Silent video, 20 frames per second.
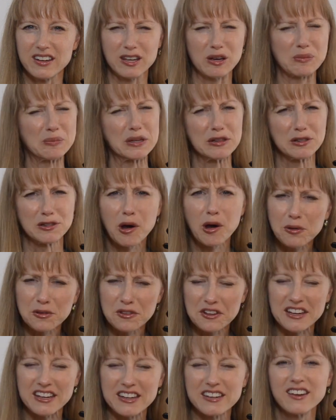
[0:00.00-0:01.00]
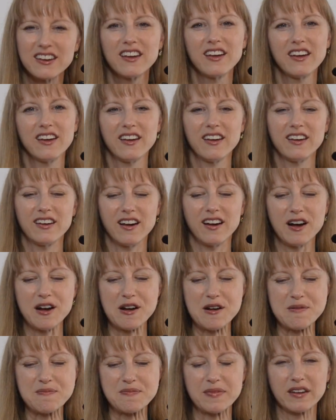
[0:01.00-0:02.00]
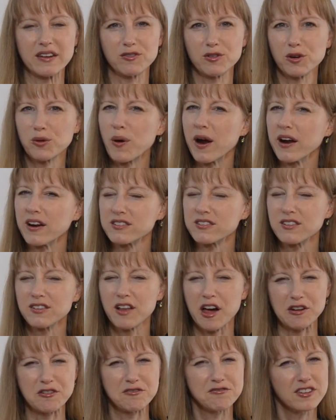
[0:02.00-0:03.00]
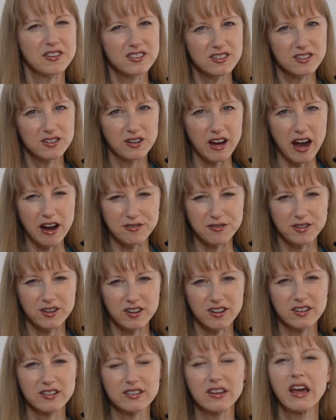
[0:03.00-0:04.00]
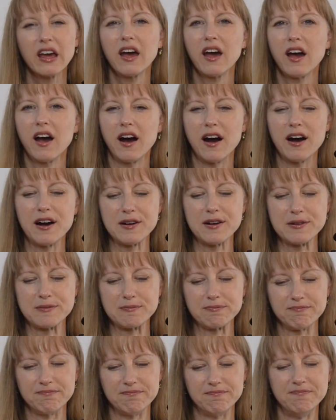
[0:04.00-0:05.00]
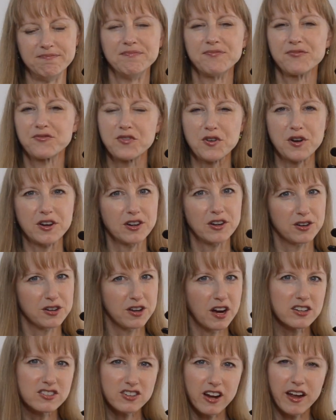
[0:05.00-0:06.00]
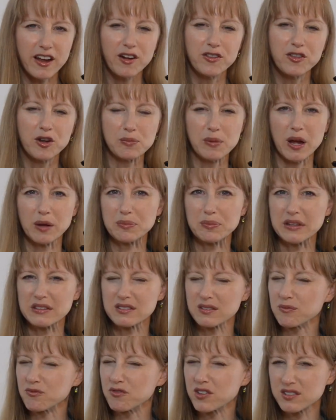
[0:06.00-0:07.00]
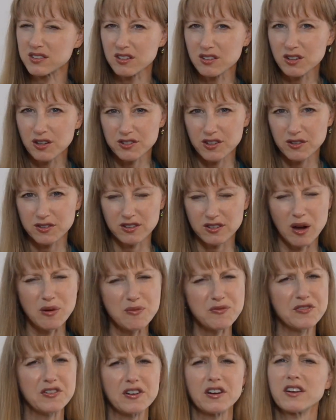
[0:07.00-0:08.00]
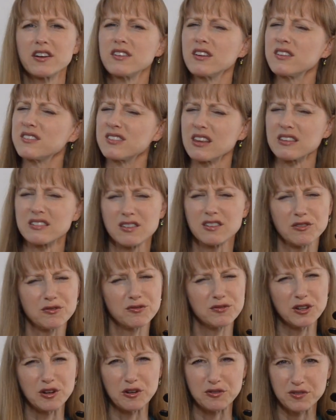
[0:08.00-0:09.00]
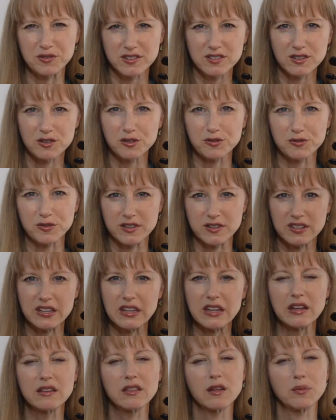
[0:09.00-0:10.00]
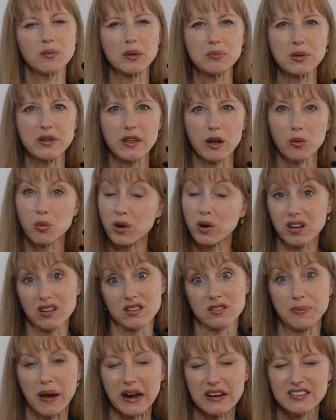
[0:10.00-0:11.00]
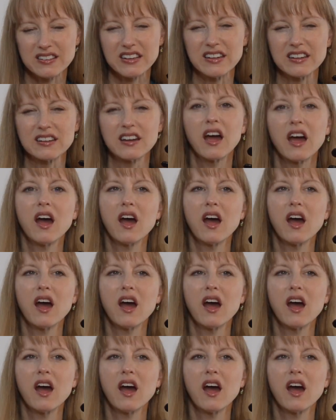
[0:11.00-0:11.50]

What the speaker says: can be lonely, it requires a lot of physical effort. For your young child, there might be some physical discomfort, a sense of physical fatigue that maybe they weren't expecting.